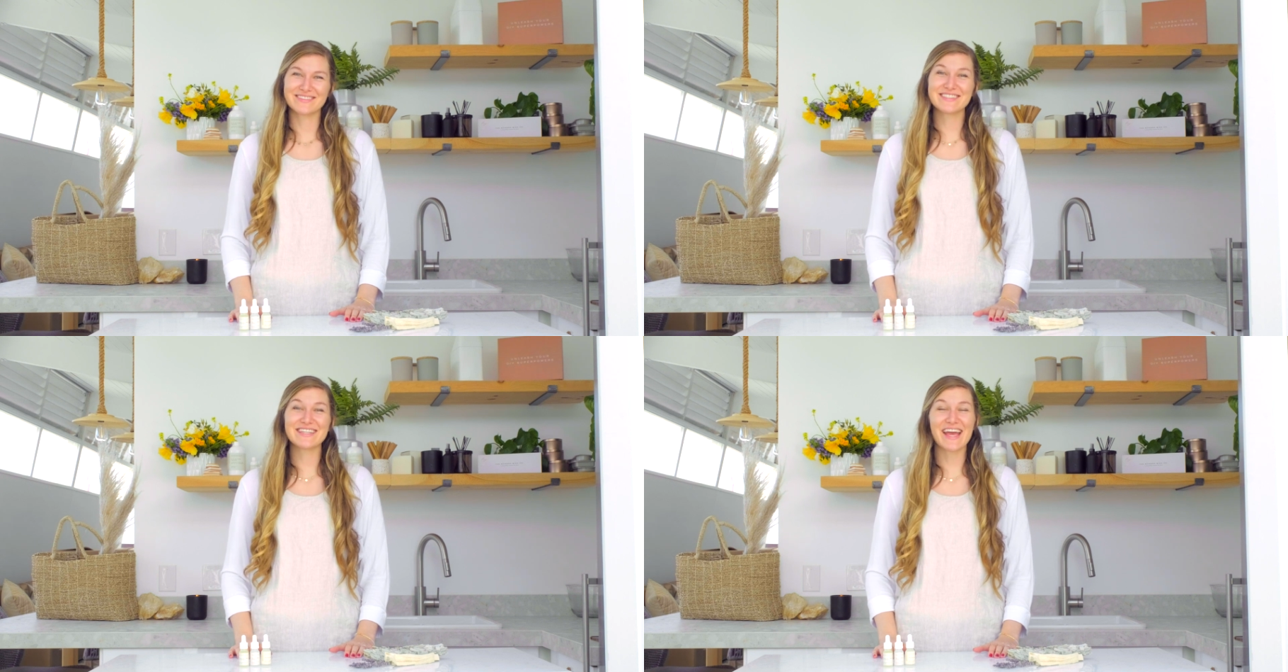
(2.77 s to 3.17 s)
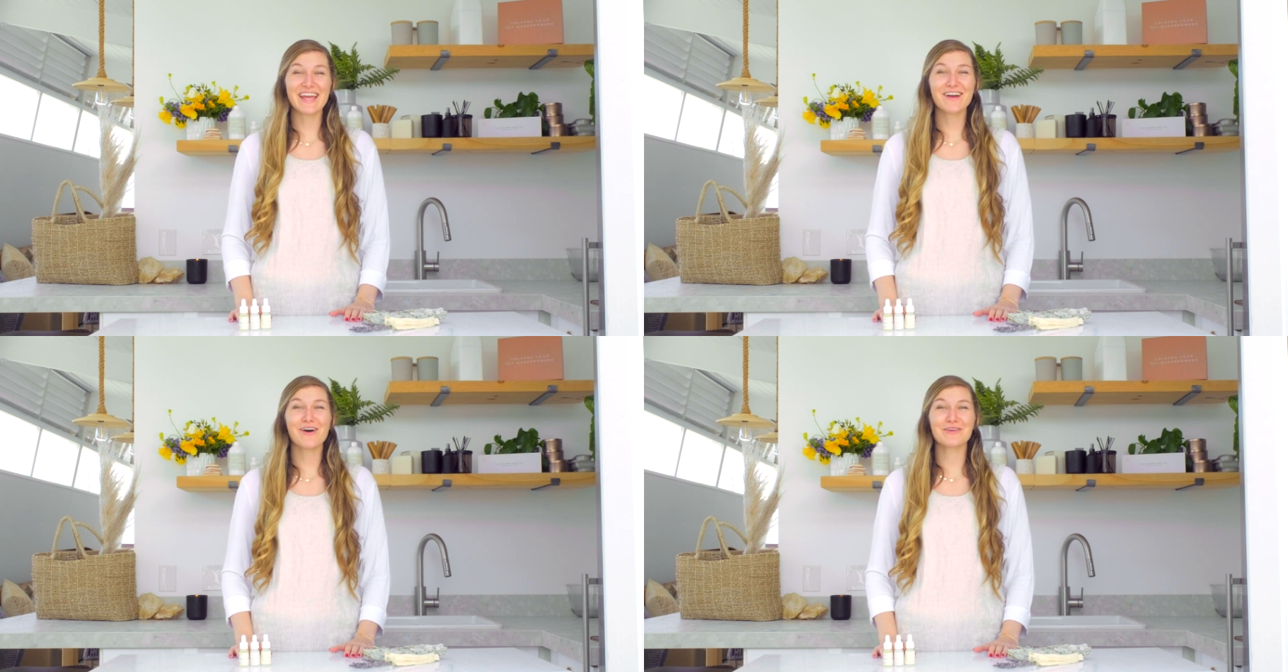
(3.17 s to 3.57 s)

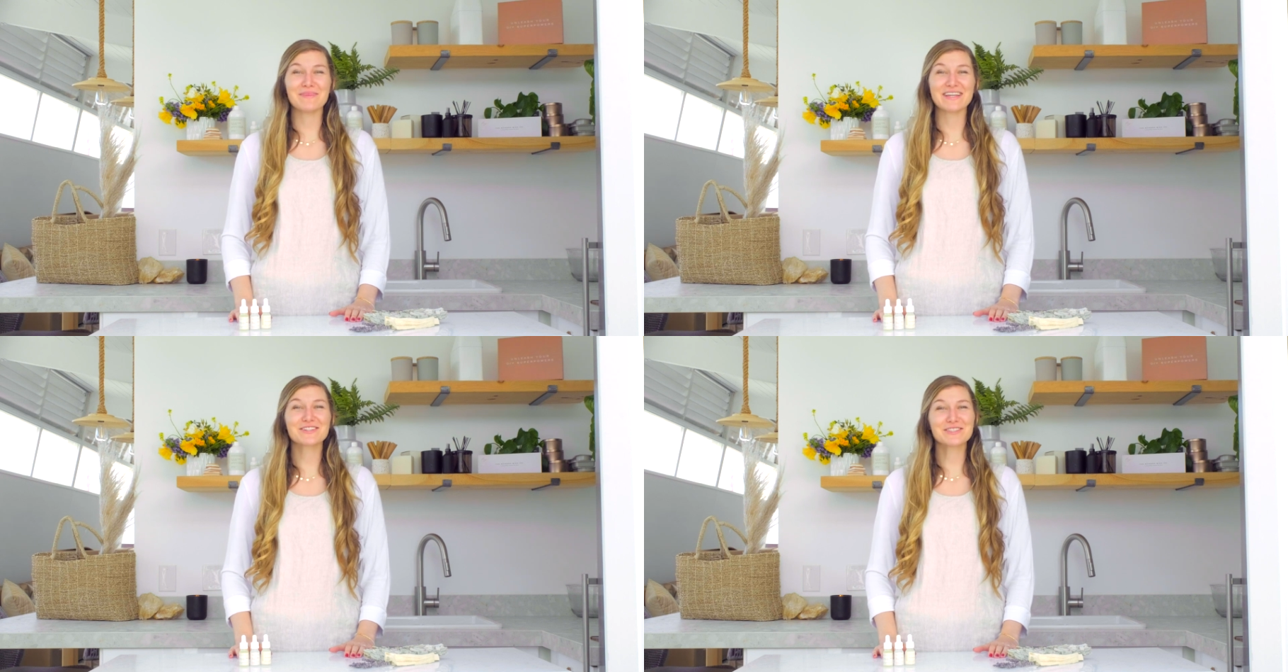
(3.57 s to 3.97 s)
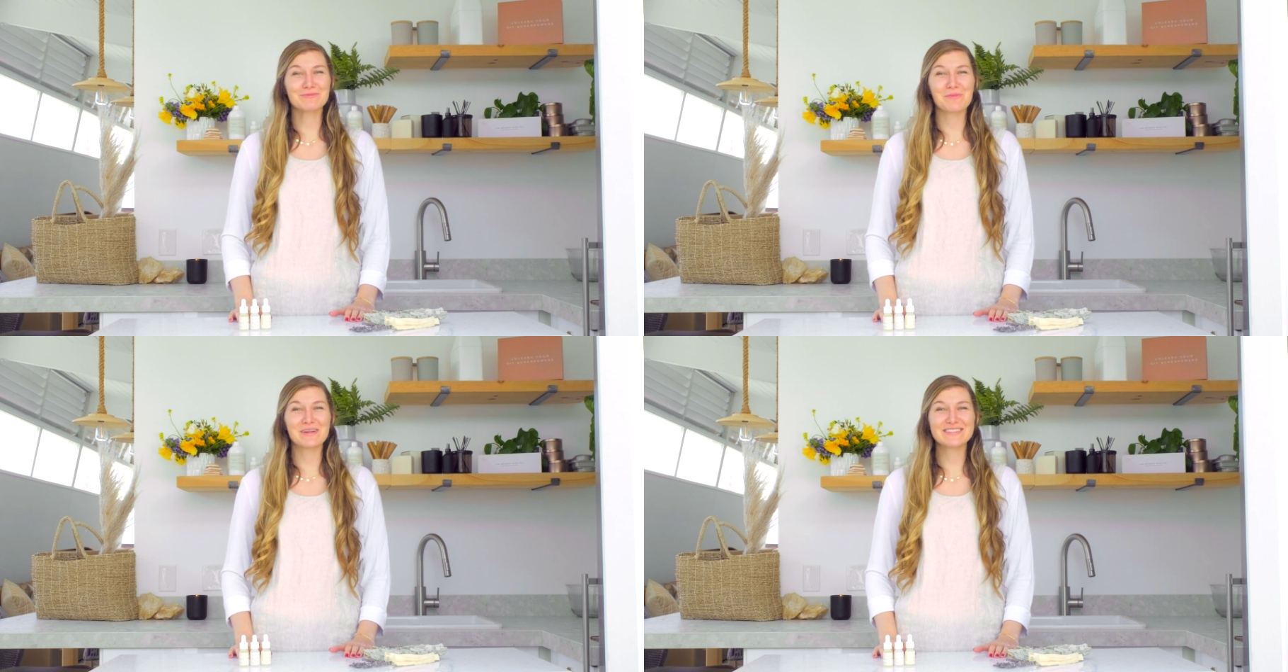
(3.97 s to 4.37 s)
Today on Maker's
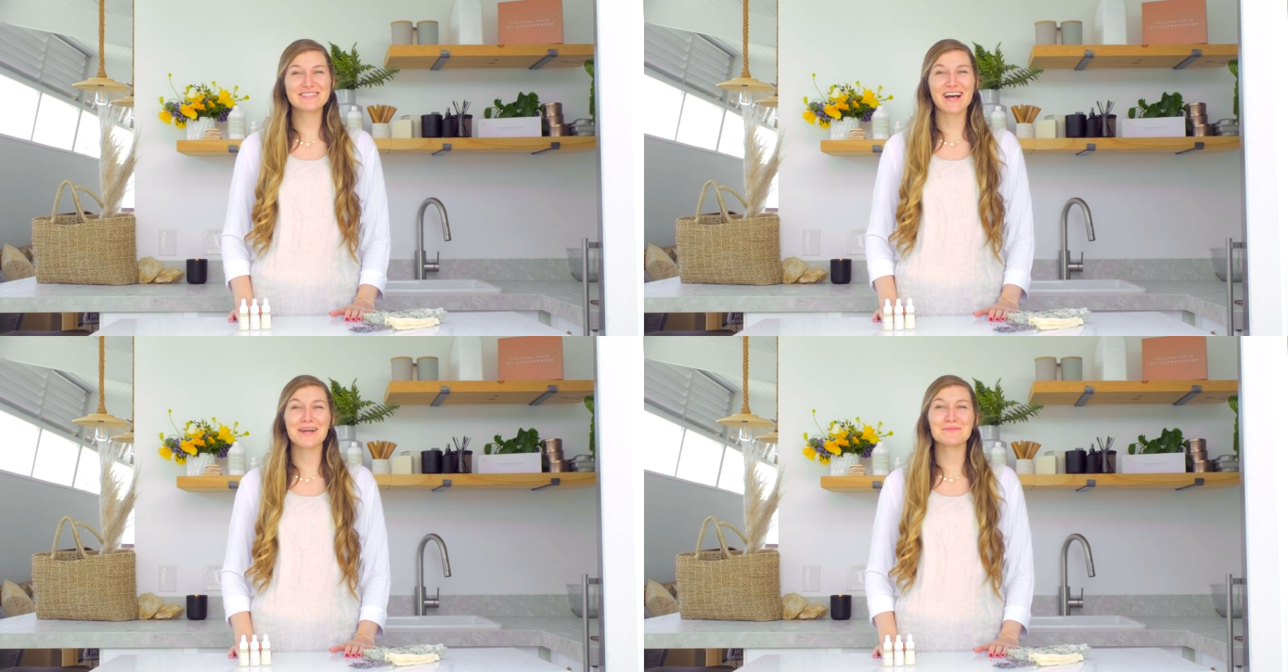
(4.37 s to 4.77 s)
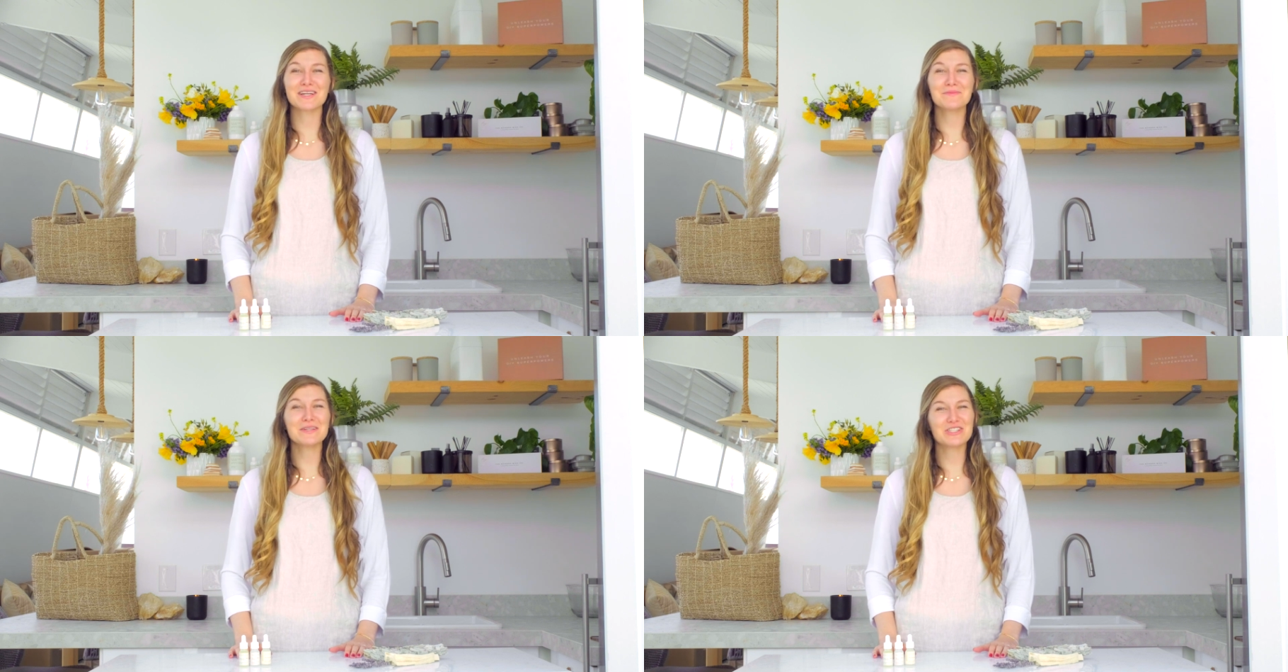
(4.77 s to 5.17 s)
Moments, I'm
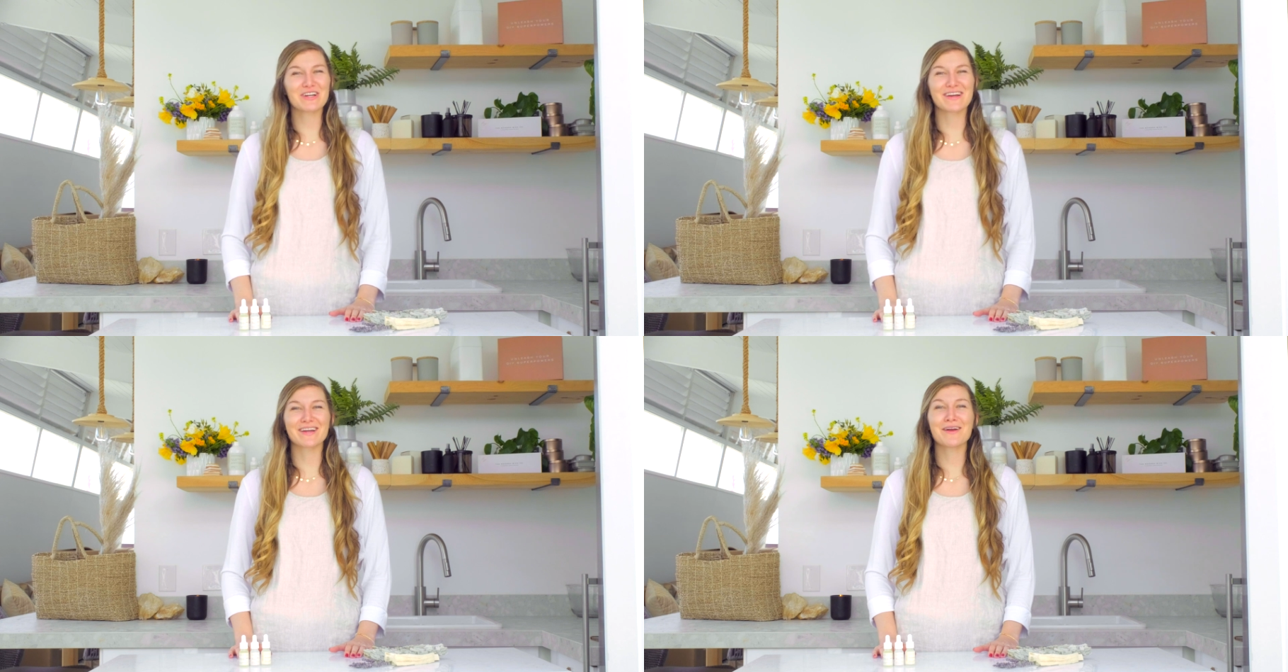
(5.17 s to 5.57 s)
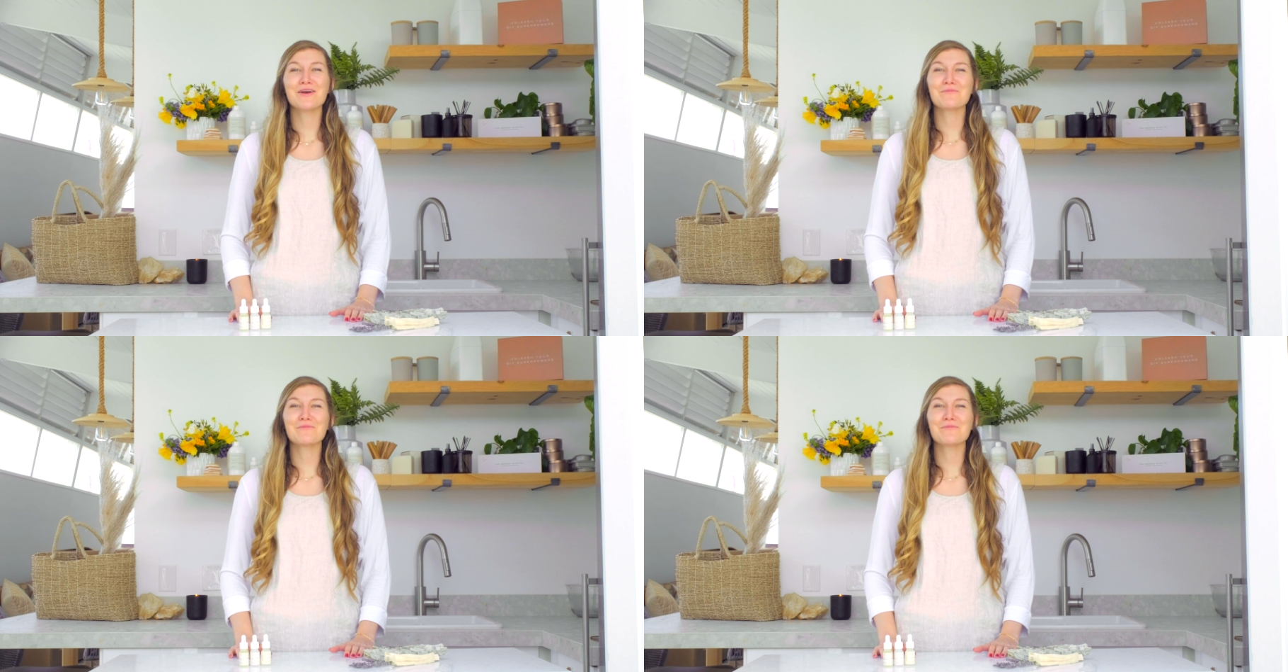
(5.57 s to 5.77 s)
going to be sharing